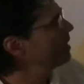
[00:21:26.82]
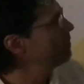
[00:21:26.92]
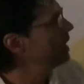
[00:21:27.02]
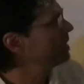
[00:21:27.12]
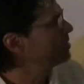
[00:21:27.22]
it
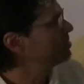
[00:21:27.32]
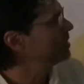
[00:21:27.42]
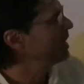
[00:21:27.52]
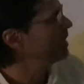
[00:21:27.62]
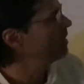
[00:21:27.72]
bad because you
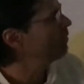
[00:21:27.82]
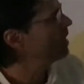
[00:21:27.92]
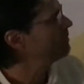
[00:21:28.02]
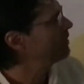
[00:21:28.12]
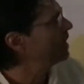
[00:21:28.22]
can't get
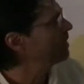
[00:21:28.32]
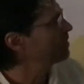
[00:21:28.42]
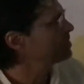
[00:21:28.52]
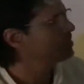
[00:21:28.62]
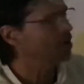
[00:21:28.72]
Wi-Fi or
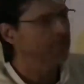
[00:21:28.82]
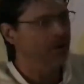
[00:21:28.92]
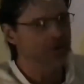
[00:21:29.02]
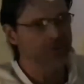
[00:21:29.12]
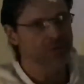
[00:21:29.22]

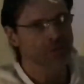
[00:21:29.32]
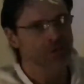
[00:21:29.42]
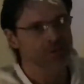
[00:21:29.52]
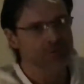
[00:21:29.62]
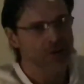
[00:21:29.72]
Starbucks is
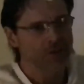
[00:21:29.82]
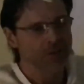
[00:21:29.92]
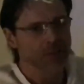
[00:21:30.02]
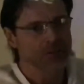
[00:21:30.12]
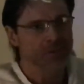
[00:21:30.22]
closed. Try
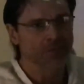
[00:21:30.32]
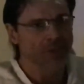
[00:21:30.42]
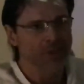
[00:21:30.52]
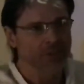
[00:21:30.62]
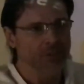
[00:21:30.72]
dealing with stuff
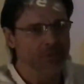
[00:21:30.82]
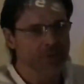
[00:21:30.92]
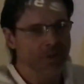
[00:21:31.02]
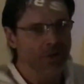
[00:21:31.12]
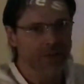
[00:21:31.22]
like this when you
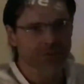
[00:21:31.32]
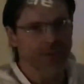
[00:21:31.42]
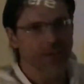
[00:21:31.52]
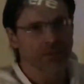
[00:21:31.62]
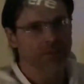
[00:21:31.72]
go outside.